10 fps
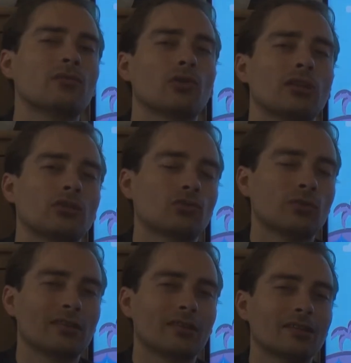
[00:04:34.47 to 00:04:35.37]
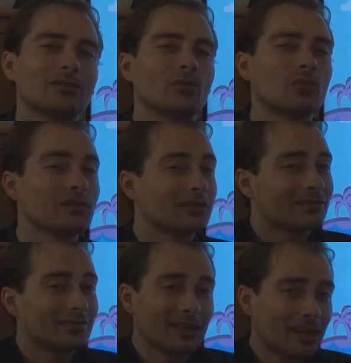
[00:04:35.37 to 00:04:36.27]
If you're not doing that, you will
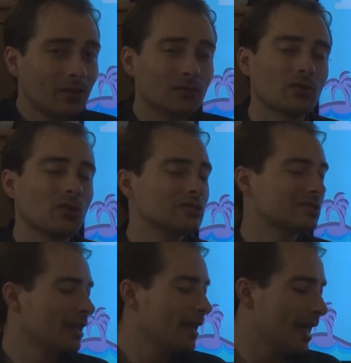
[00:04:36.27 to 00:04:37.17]
die, of course.